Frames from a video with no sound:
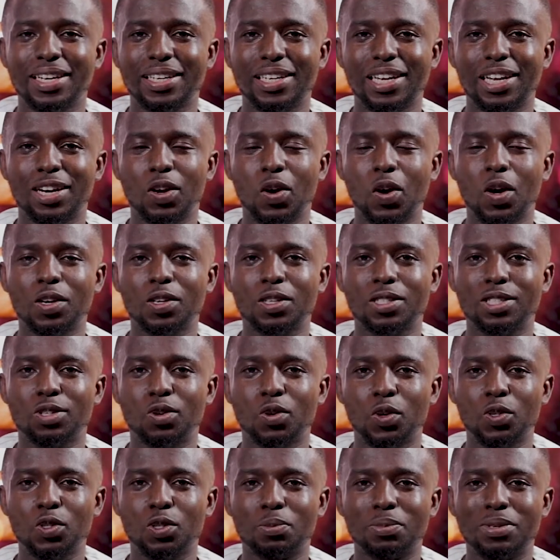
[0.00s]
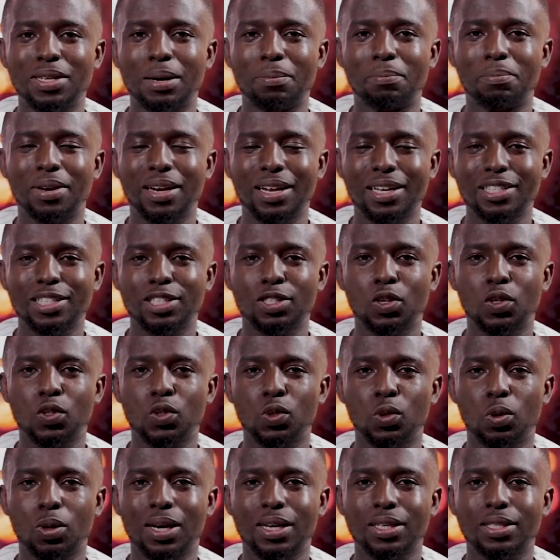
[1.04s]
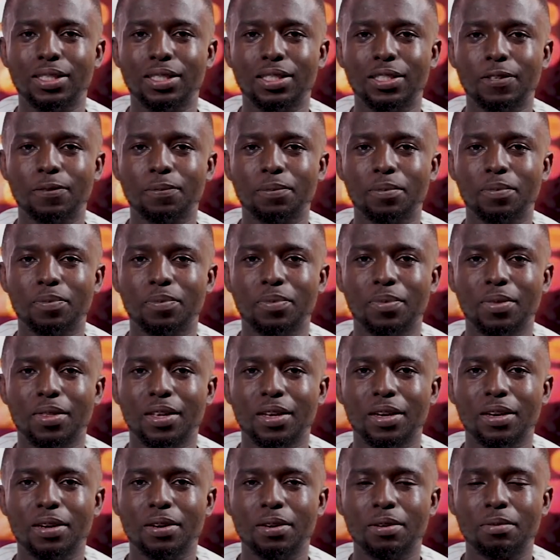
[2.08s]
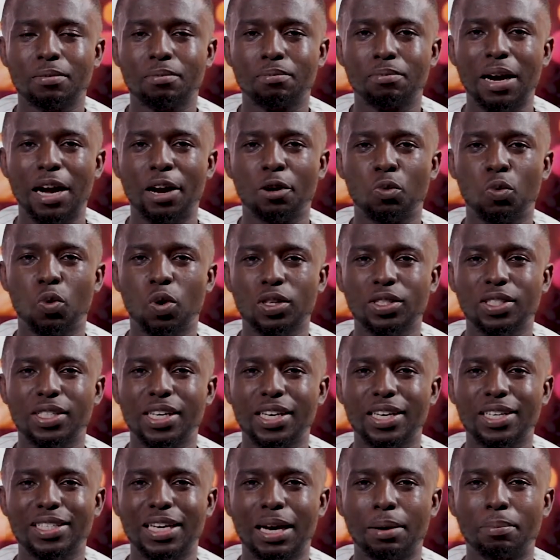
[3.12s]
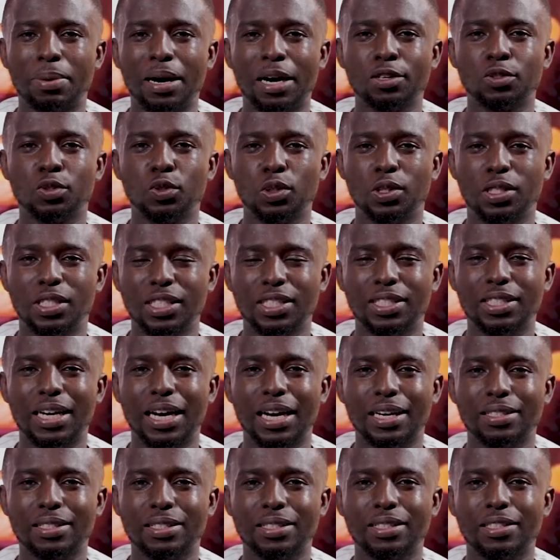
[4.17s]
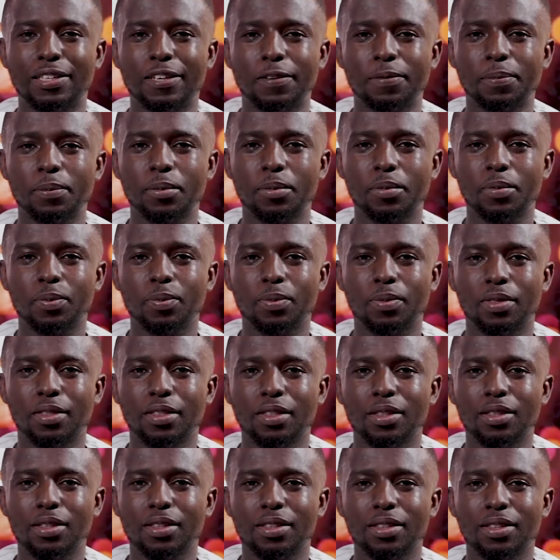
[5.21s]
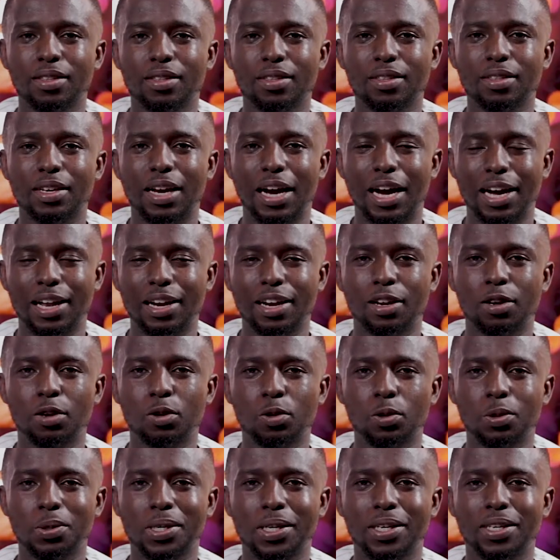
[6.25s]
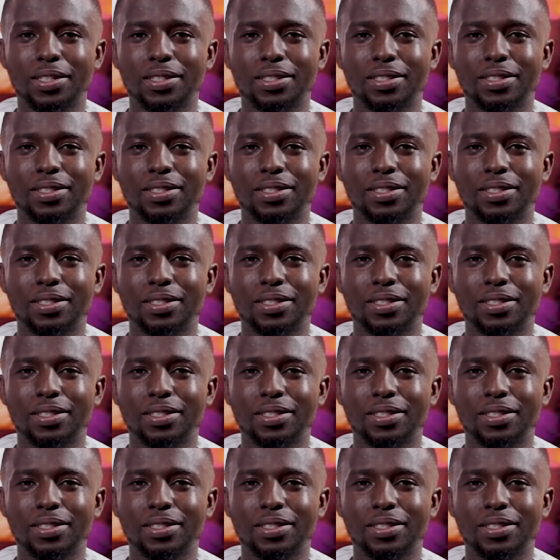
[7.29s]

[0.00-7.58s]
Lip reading: The Lord is going to be a blessing unto us by what He is about to teach us. Hallelujah.